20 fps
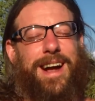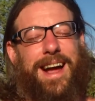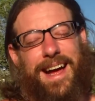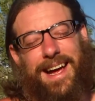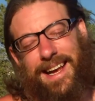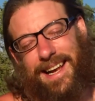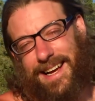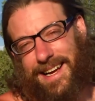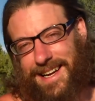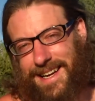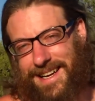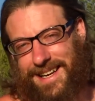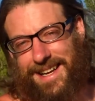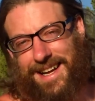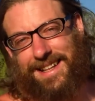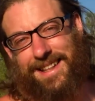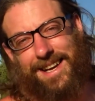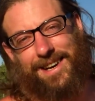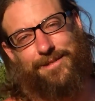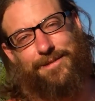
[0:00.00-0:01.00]
right. I
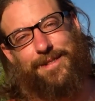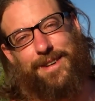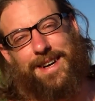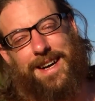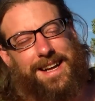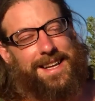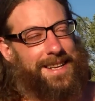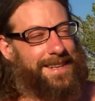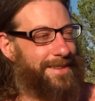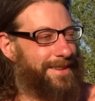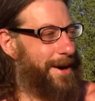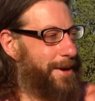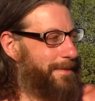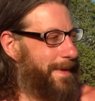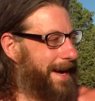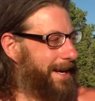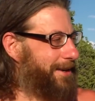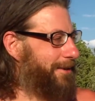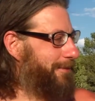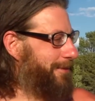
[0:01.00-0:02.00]
love
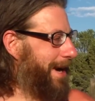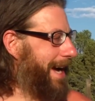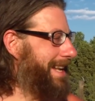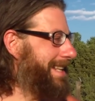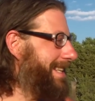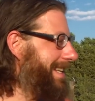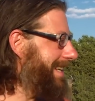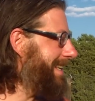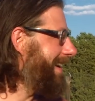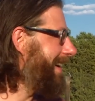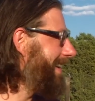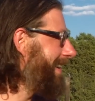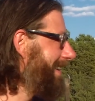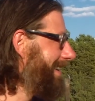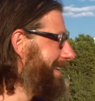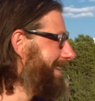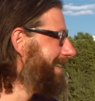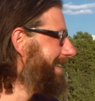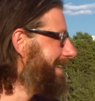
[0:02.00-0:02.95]
Michael Franti at all?